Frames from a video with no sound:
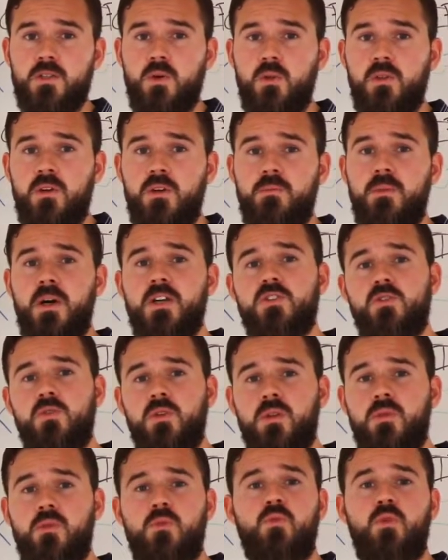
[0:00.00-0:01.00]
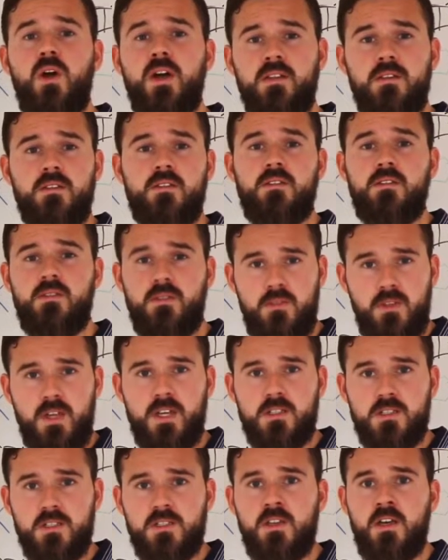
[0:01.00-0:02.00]
So they're measuring the right
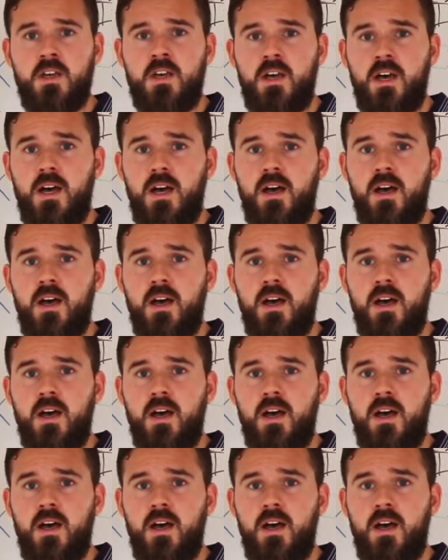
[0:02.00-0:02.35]
things